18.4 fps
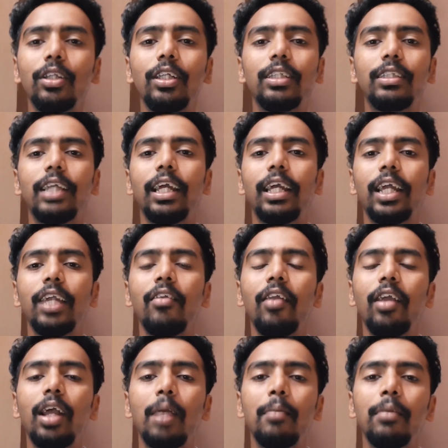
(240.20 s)
the
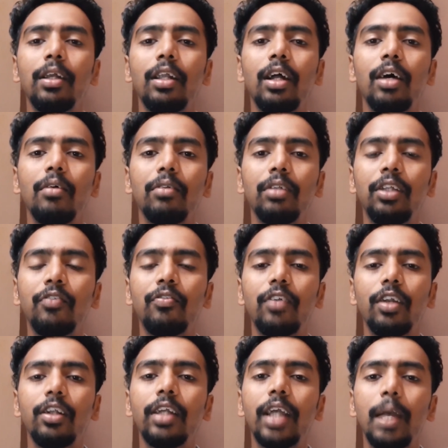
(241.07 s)
secondary camera, the
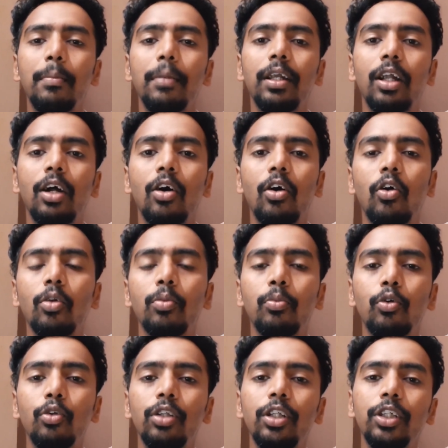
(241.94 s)
front camera on
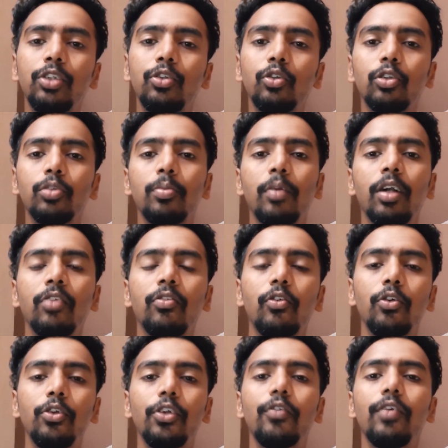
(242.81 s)
both these two
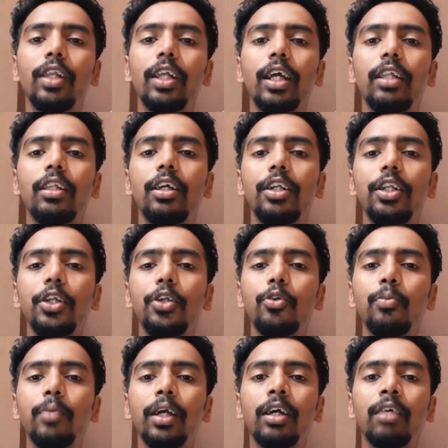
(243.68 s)
smartphones, you will get
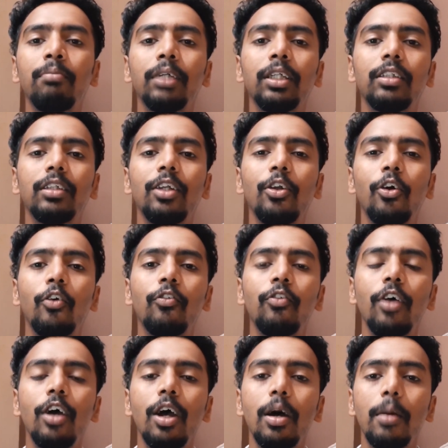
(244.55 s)
32 megapixel
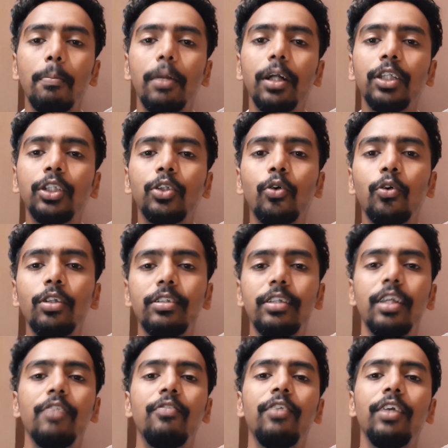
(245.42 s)
of punch hole
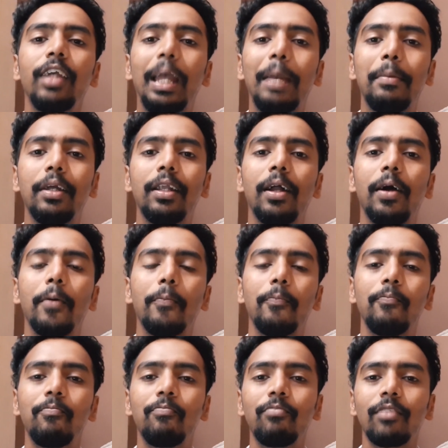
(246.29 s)
selfie camera.
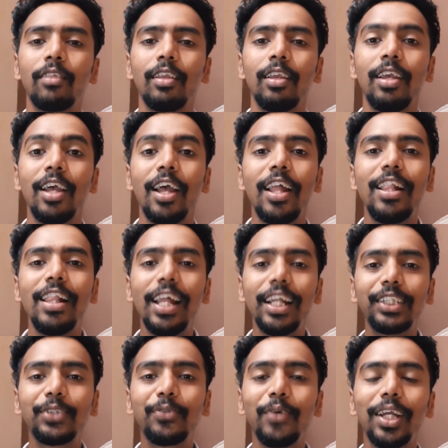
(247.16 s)

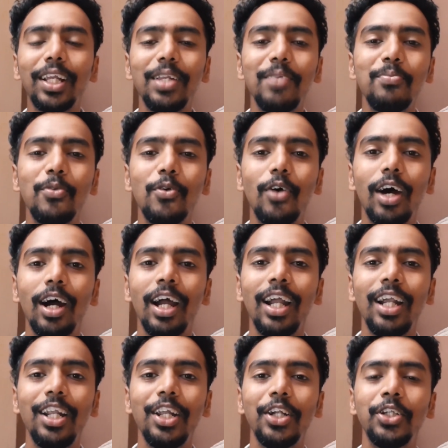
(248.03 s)
Let's quickly move
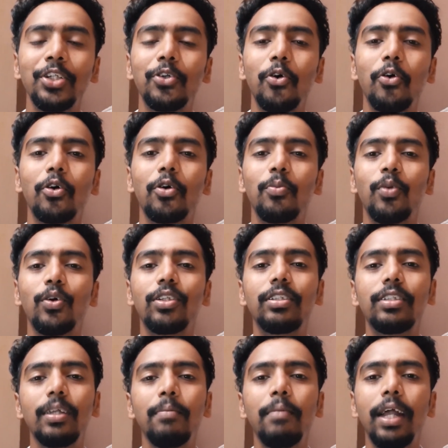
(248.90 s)
ahead and talk about
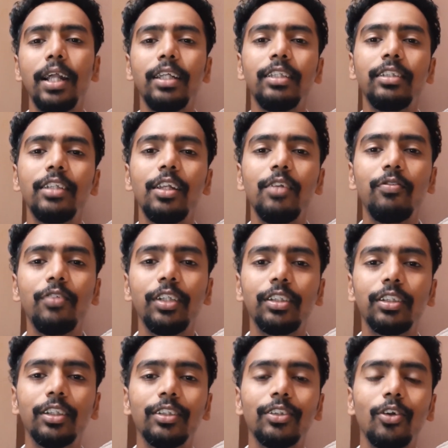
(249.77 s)
some additional
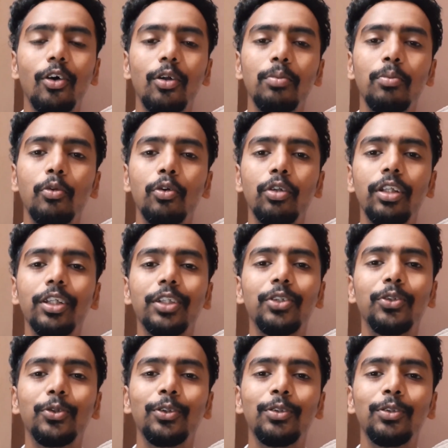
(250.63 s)
features on both these two